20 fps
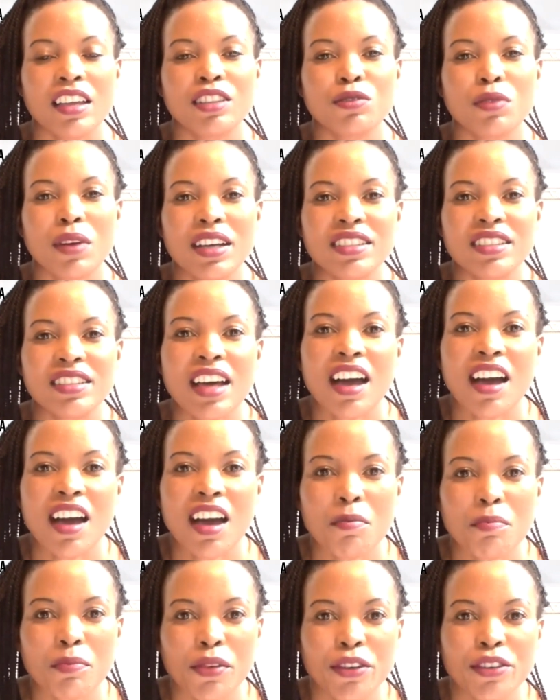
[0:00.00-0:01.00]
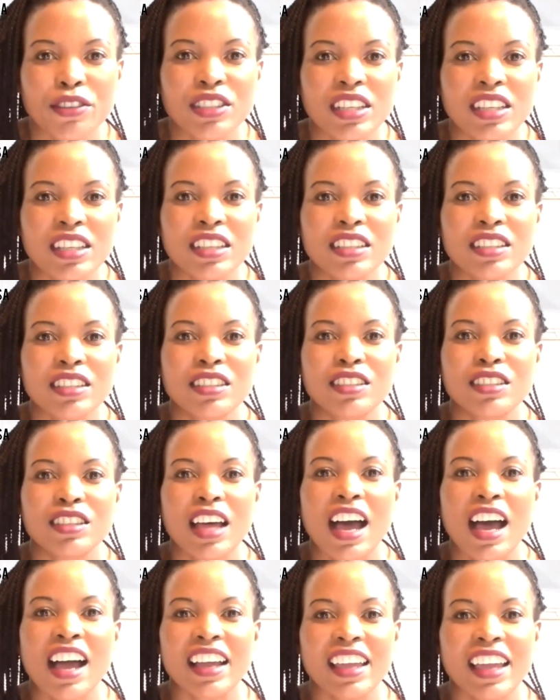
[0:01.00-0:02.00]
it was our process
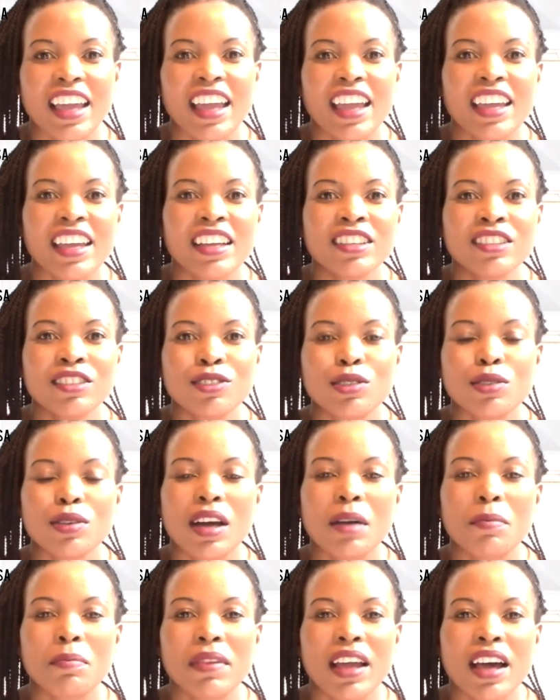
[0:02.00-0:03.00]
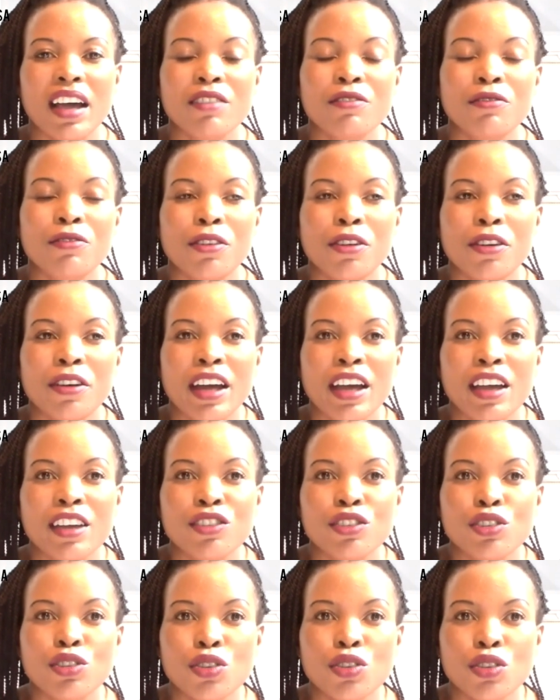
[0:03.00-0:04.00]
again to apply for
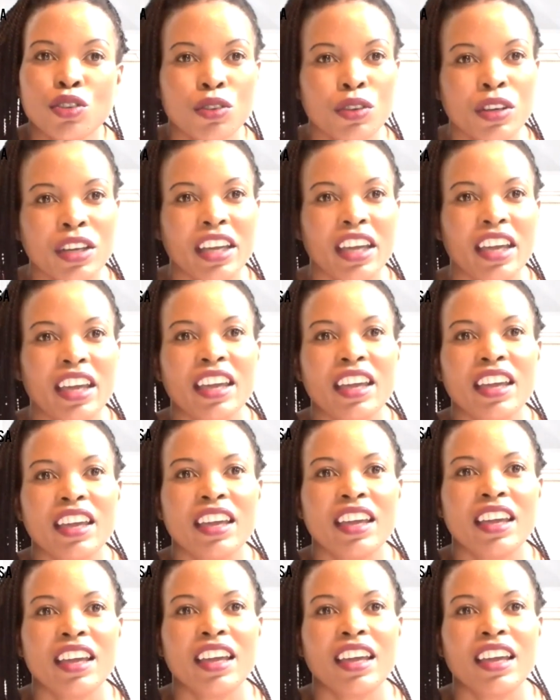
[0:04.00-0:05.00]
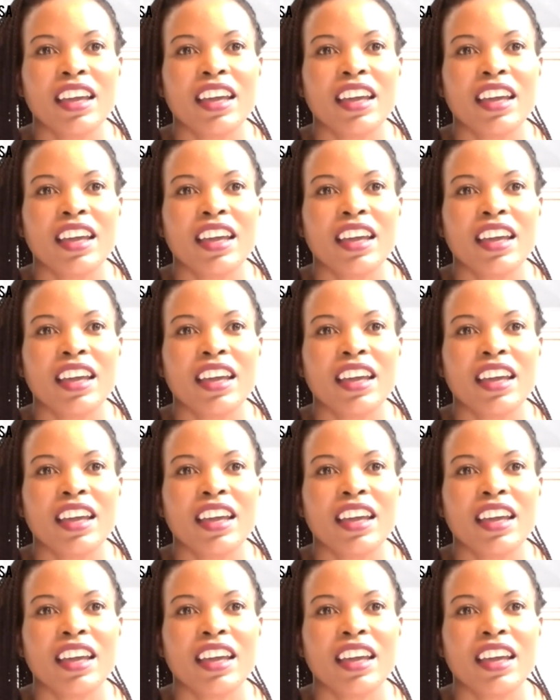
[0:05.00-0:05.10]
a UK